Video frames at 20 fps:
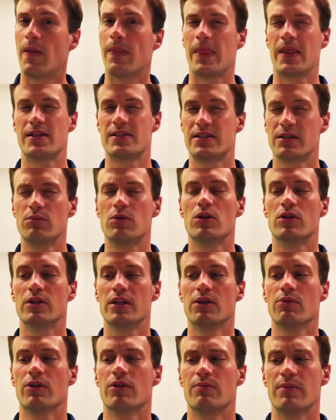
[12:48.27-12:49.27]
And then
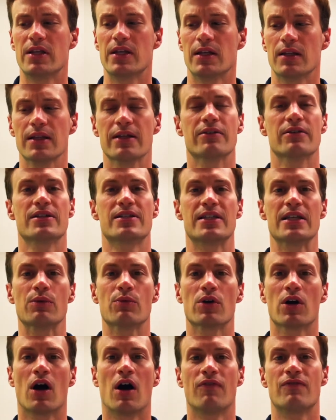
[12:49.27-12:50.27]
similarly with media literacy,
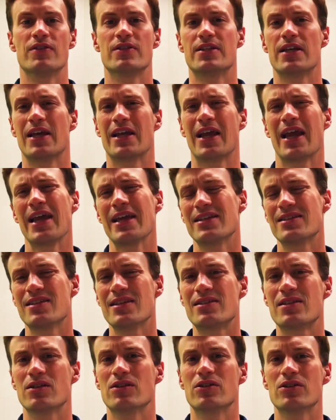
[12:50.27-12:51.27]
we're often saying, hey, is
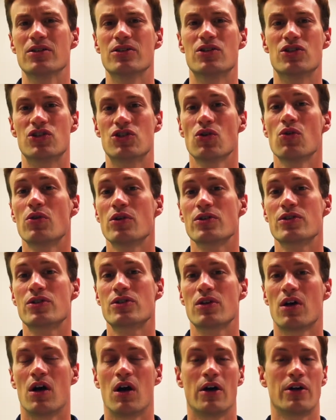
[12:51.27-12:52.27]
this a good
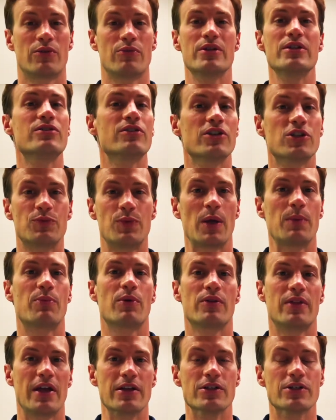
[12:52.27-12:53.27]
source on a research
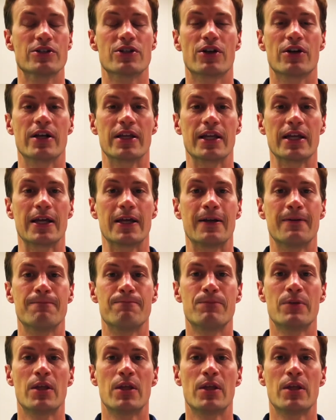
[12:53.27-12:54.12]
paper that you're turning in?